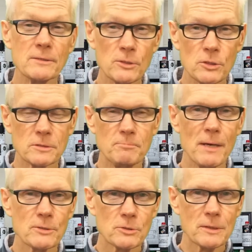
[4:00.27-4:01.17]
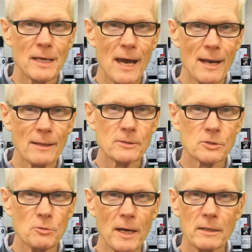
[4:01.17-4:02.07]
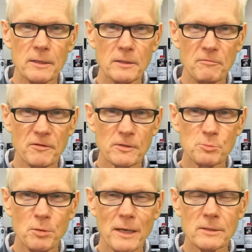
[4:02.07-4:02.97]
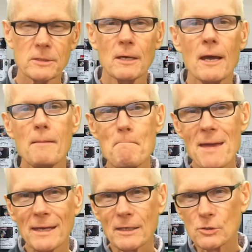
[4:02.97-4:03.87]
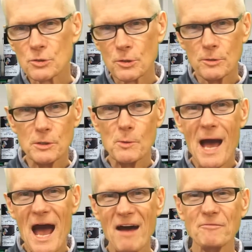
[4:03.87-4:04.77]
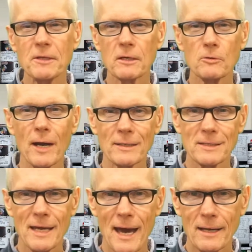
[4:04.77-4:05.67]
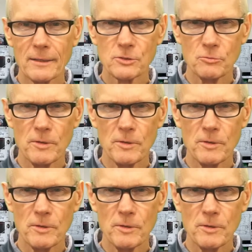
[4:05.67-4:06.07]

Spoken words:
to just measure the catalyst correctly in the first place, making sure you have the correct catalyst